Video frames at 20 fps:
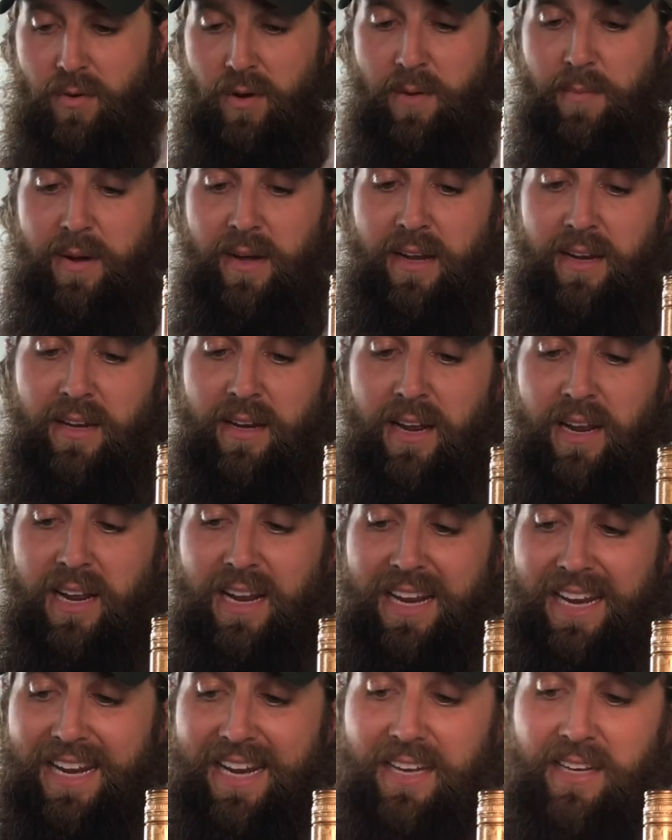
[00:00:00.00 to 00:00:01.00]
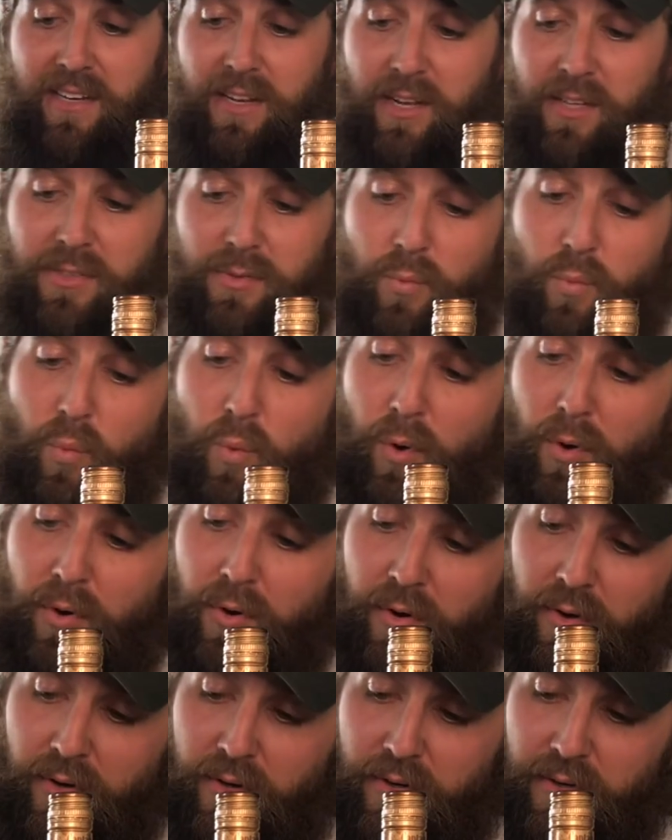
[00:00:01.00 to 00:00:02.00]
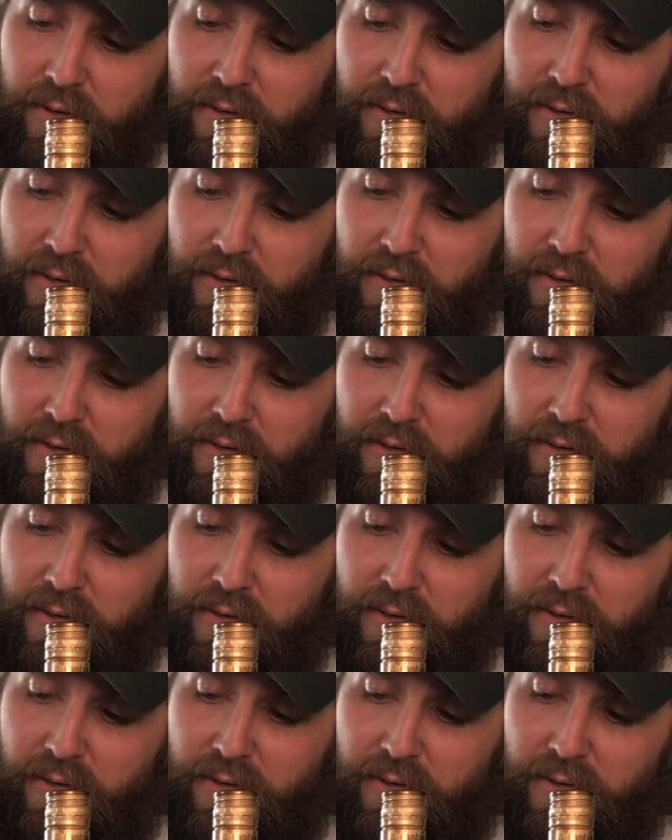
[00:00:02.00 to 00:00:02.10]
I mean, it does work.